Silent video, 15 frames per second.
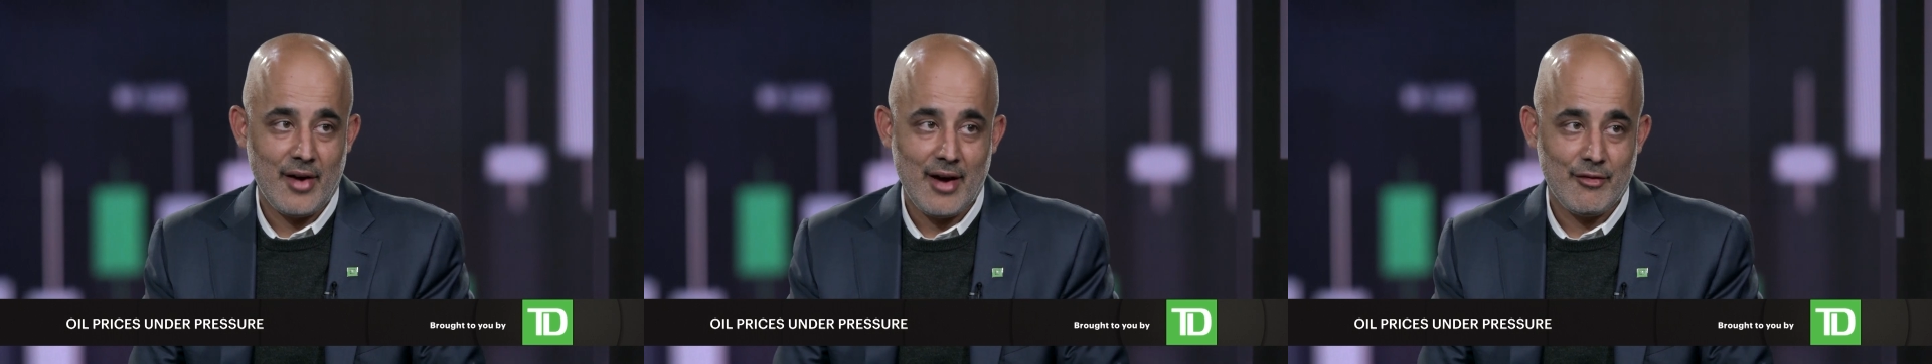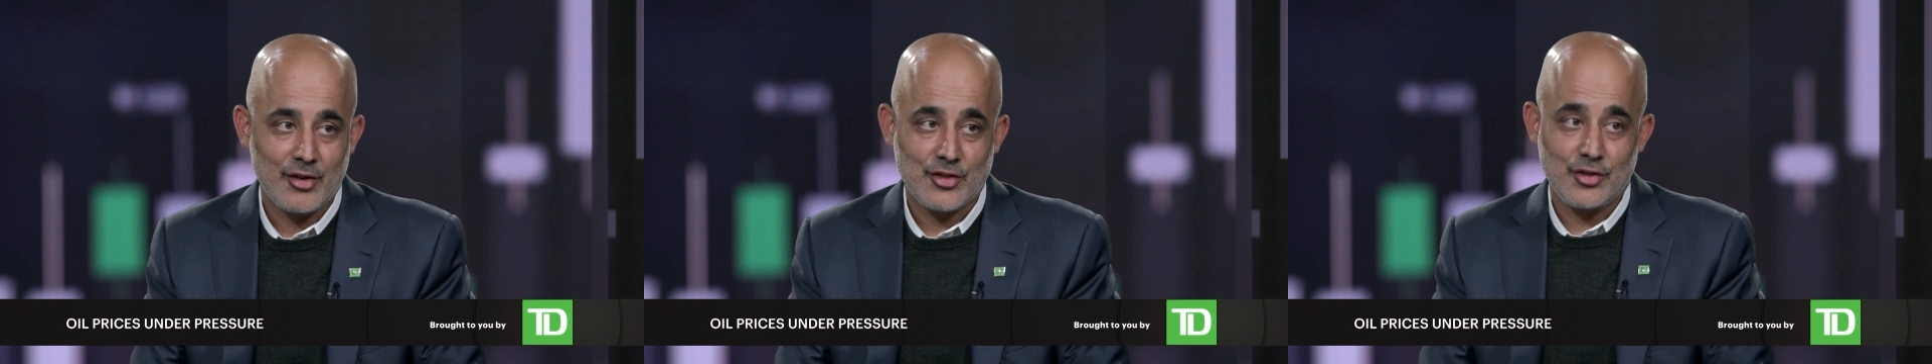
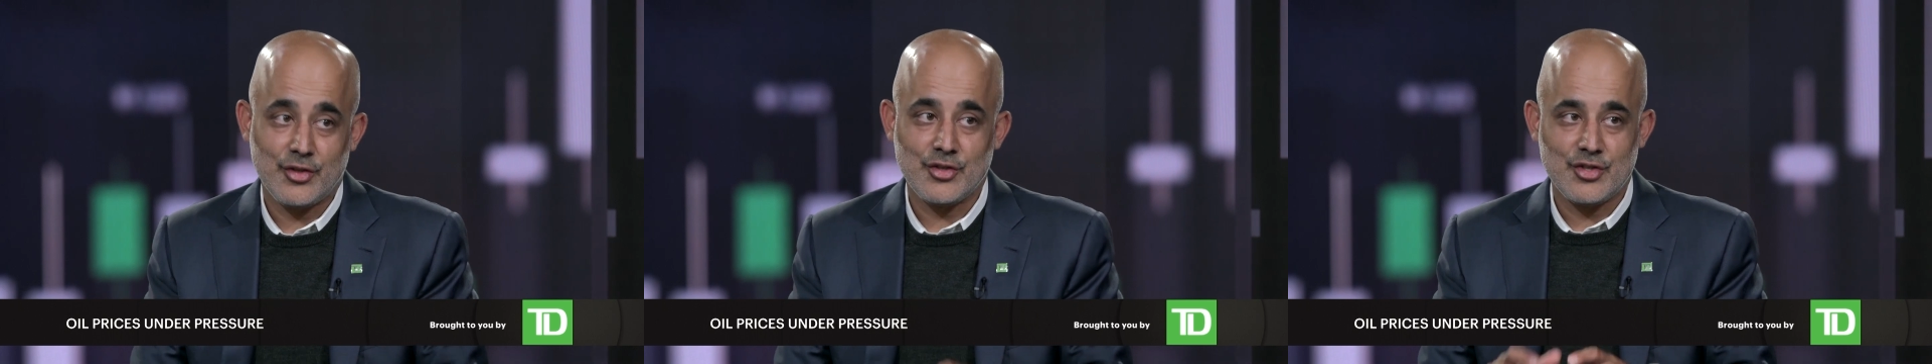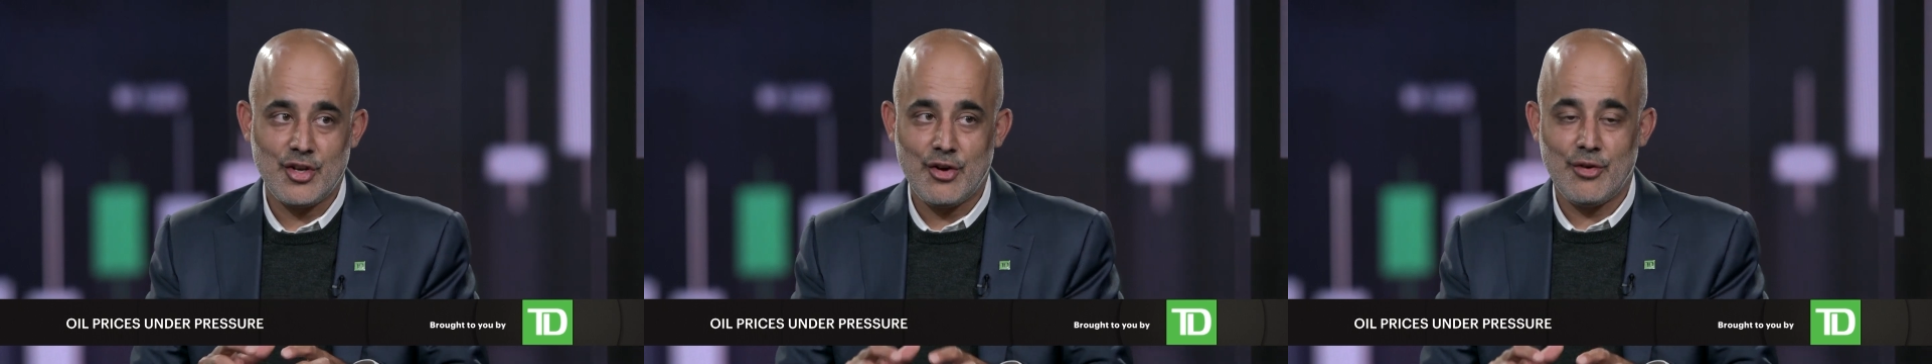average. So
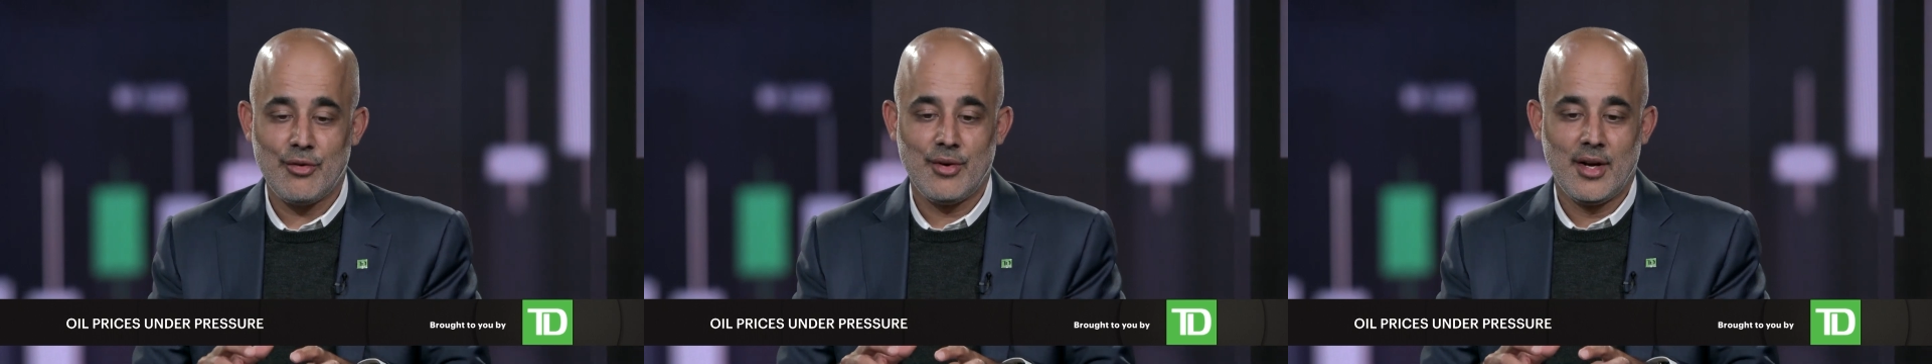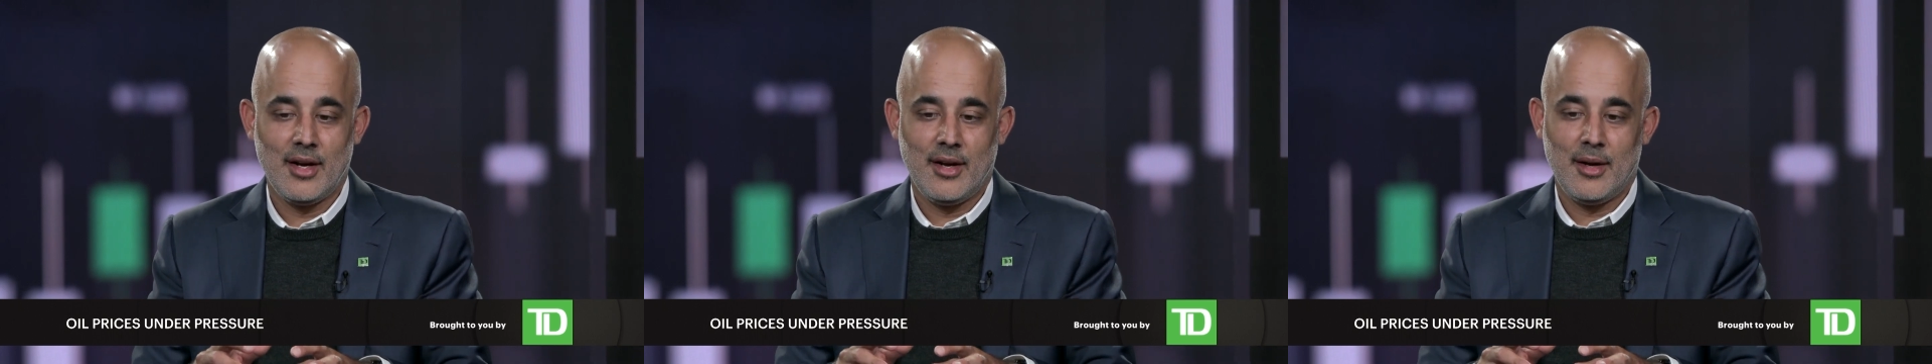there's
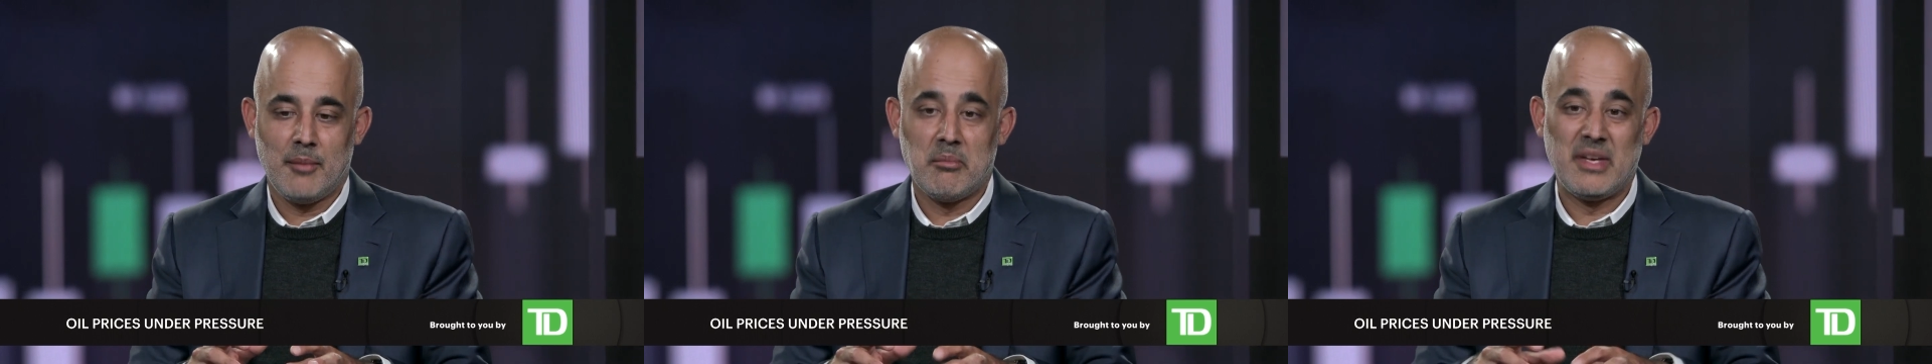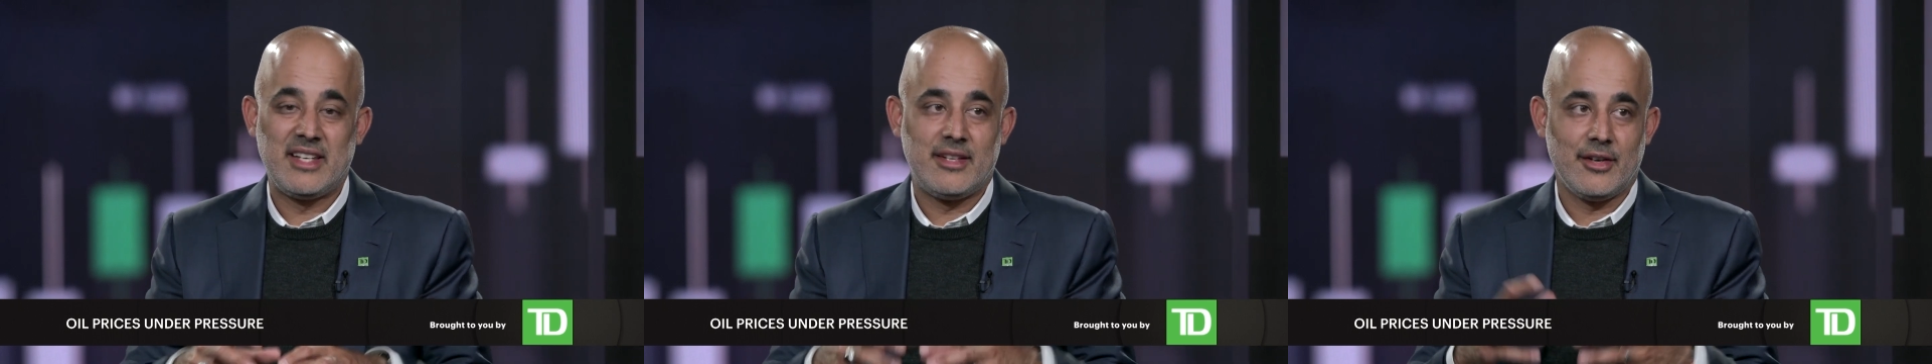no
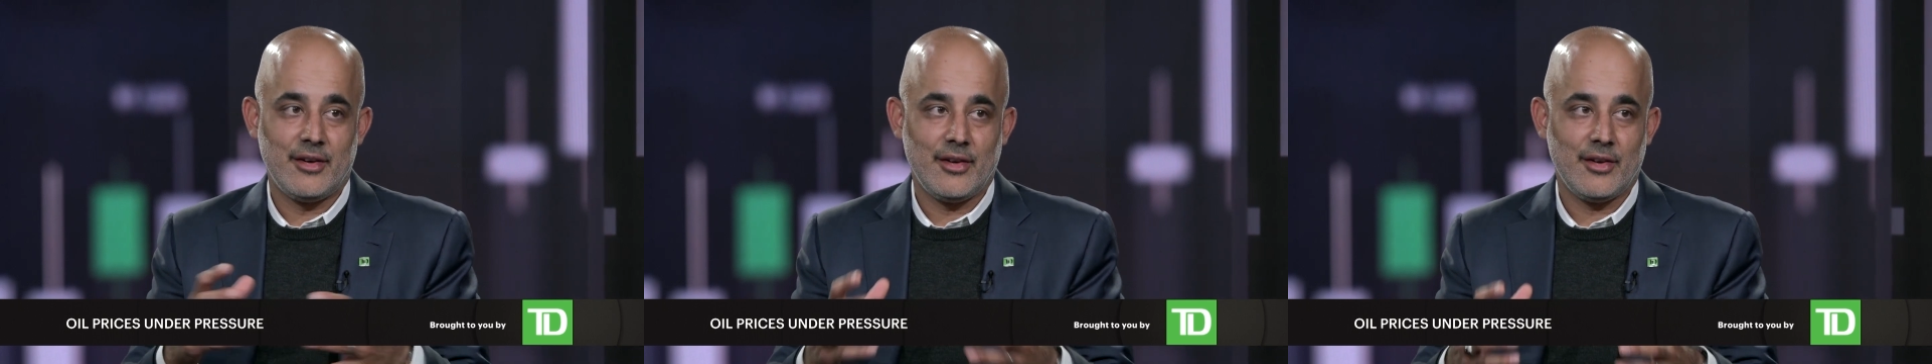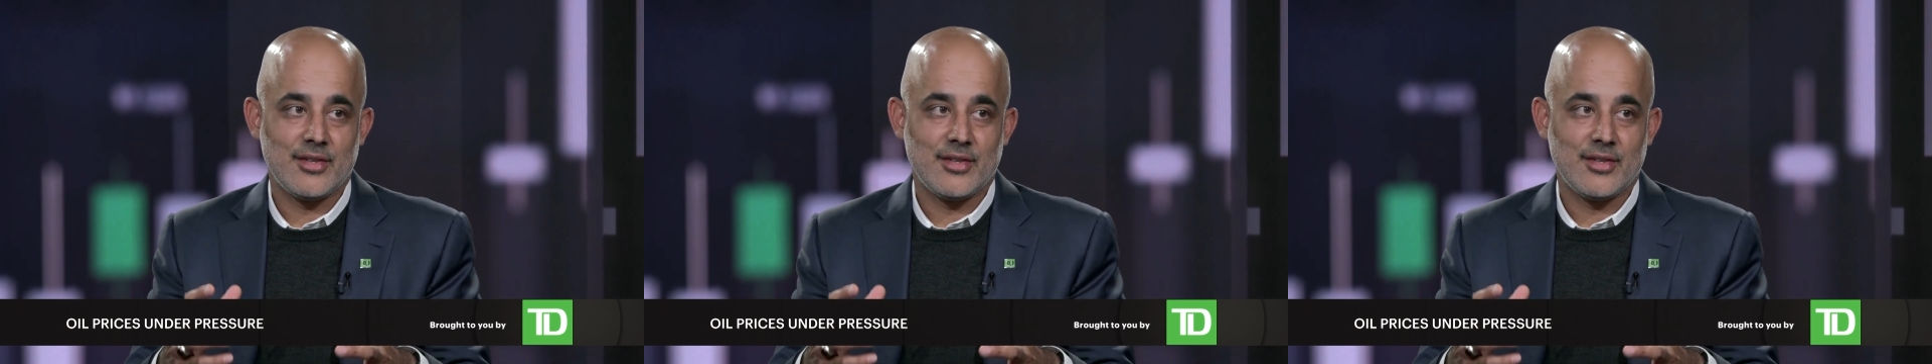material